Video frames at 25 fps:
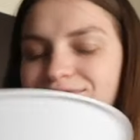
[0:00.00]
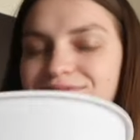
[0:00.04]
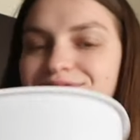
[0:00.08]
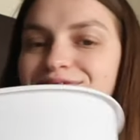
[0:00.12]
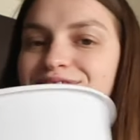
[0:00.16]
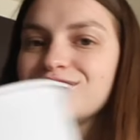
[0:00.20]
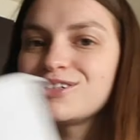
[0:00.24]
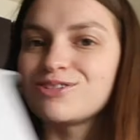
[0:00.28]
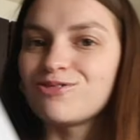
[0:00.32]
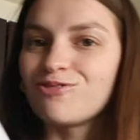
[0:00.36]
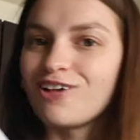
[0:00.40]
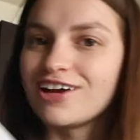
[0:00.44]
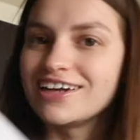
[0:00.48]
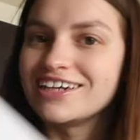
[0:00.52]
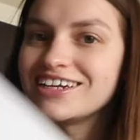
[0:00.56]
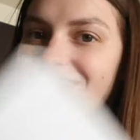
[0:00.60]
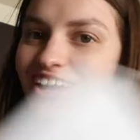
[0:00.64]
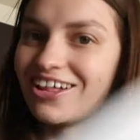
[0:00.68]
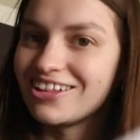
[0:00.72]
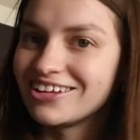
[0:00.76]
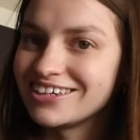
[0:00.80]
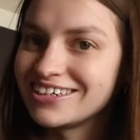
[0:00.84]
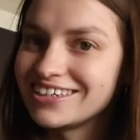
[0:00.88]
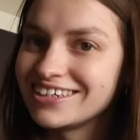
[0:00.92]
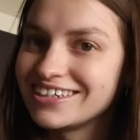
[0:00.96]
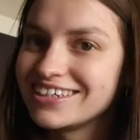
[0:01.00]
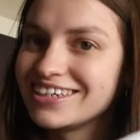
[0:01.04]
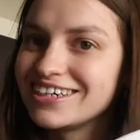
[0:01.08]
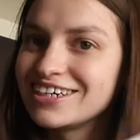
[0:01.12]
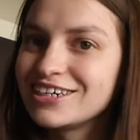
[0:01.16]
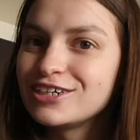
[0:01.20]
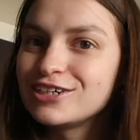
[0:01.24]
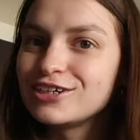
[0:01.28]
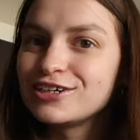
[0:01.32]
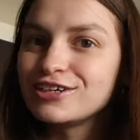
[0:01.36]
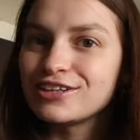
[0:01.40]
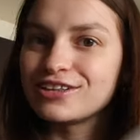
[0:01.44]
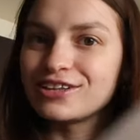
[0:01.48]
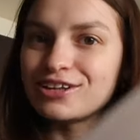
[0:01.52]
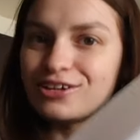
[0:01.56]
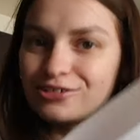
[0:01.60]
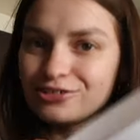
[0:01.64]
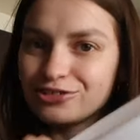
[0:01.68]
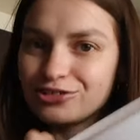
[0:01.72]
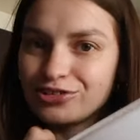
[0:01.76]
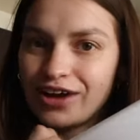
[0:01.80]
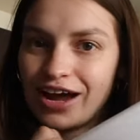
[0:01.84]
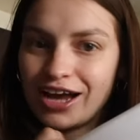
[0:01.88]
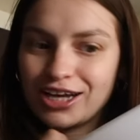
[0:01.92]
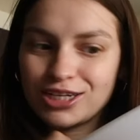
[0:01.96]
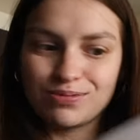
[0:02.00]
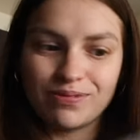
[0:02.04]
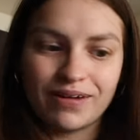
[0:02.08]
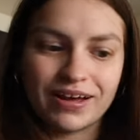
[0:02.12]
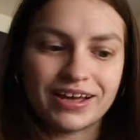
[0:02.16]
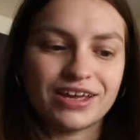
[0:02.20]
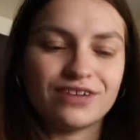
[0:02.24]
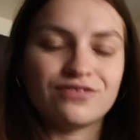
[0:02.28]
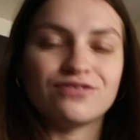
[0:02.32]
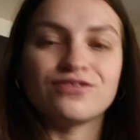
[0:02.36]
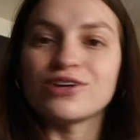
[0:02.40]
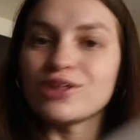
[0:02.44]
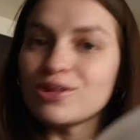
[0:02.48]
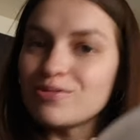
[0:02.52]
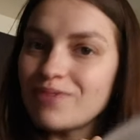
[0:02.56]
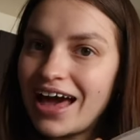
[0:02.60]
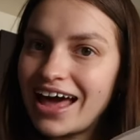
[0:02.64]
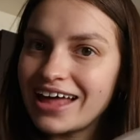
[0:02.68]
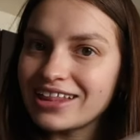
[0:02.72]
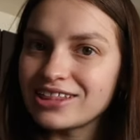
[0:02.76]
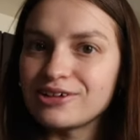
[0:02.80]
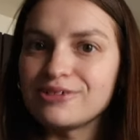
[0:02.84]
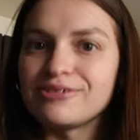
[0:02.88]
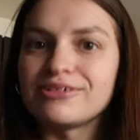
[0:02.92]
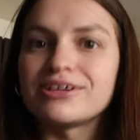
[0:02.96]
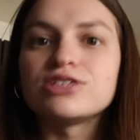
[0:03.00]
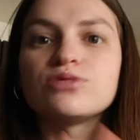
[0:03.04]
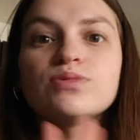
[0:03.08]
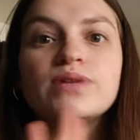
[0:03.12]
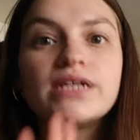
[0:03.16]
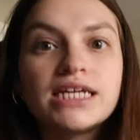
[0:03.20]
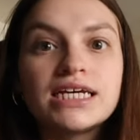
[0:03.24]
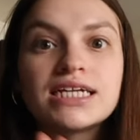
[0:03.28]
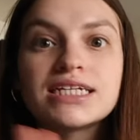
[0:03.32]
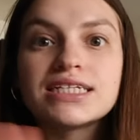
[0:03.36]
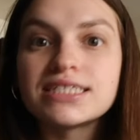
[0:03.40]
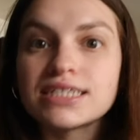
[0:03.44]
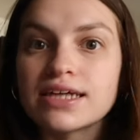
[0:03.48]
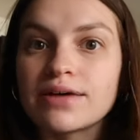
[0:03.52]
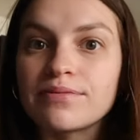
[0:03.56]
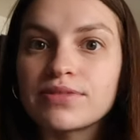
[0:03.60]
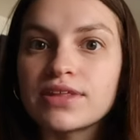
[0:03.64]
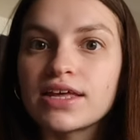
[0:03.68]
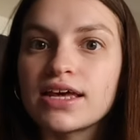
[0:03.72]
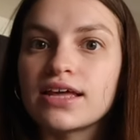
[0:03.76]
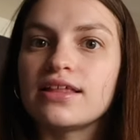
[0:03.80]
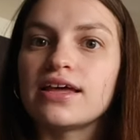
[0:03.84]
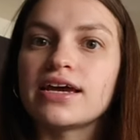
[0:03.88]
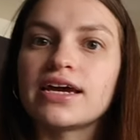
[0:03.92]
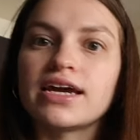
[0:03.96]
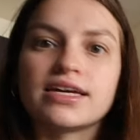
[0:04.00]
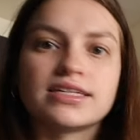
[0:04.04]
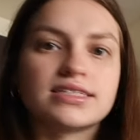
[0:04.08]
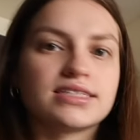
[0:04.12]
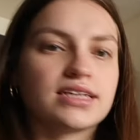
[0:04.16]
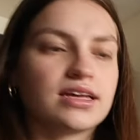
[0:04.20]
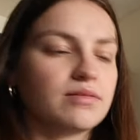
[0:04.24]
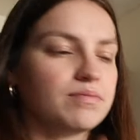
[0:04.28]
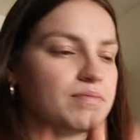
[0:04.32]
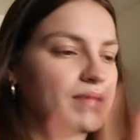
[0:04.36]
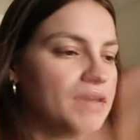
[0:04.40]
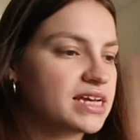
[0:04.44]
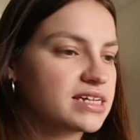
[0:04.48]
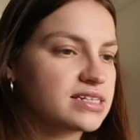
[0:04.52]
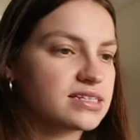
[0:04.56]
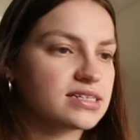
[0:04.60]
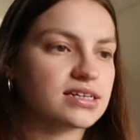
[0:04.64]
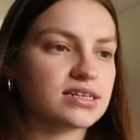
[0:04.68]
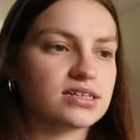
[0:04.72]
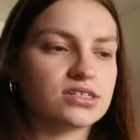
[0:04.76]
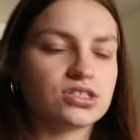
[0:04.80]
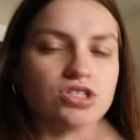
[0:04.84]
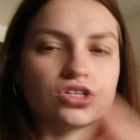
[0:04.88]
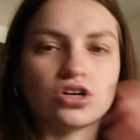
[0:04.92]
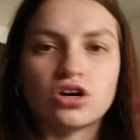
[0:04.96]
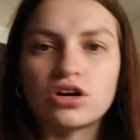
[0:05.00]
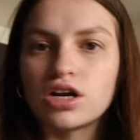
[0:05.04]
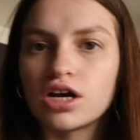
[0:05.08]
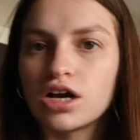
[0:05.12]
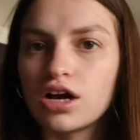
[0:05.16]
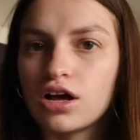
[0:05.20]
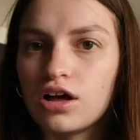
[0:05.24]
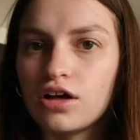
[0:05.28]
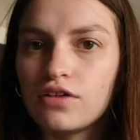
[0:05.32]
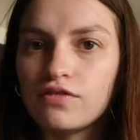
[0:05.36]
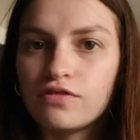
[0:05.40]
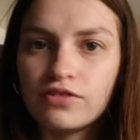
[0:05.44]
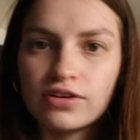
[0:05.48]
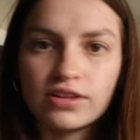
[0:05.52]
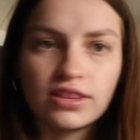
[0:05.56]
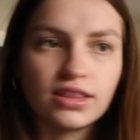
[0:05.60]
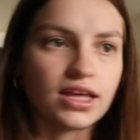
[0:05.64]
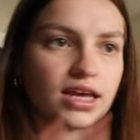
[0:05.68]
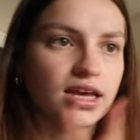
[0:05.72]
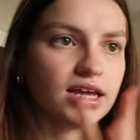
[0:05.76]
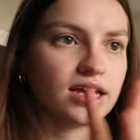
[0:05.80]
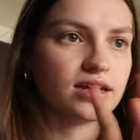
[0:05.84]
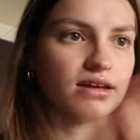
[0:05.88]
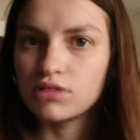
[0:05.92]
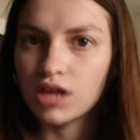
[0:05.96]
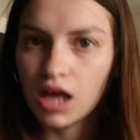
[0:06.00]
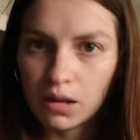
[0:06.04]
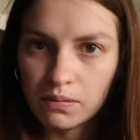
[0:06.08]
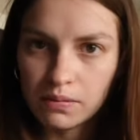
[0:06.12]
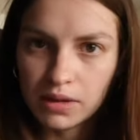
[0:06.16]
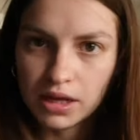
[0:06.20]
this $1 little trash bucket for the bathroom because we need something. Like I said, basic starting off with like not